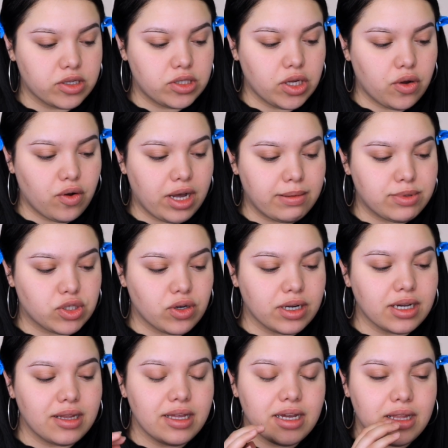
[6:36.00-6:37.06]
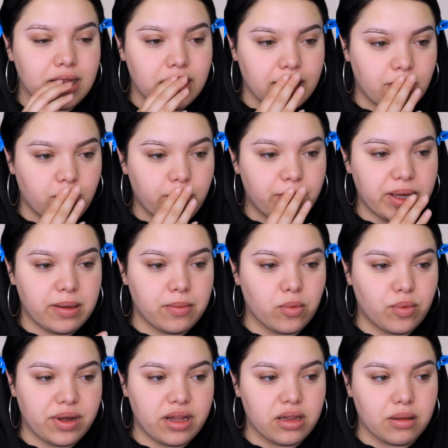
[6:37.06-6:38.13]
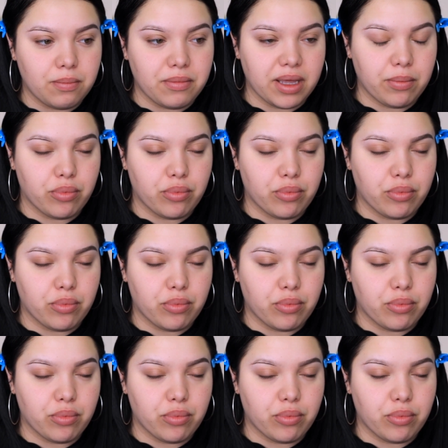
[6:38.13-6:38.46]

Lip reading: so I'm struggling a little bit with my